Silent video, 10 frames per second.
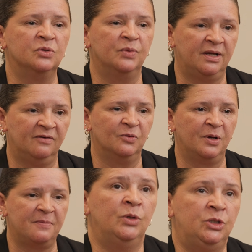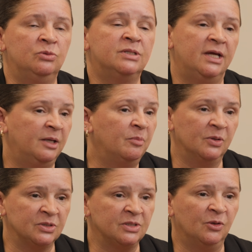to recovery. We do take it
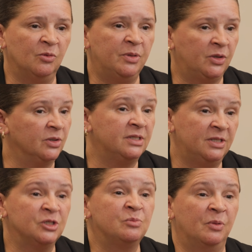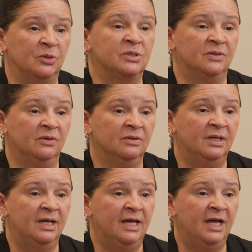personal because it is personal.
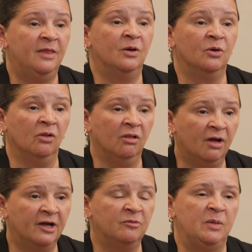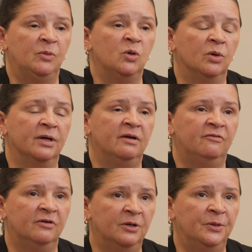And there are a lot of people who work at
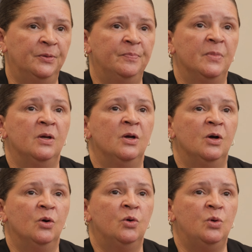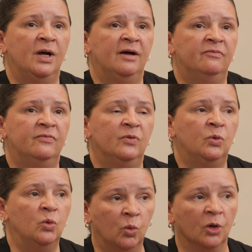Farnum who
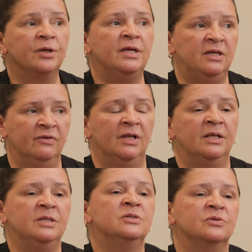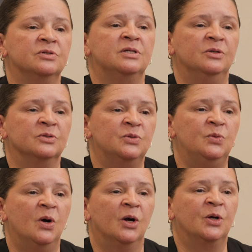work even at Easter Seals
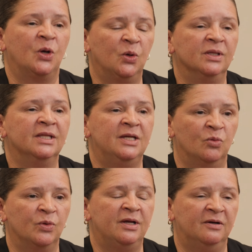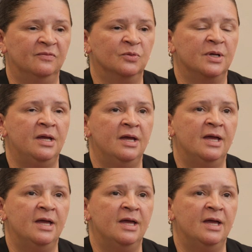who are currently in recovery.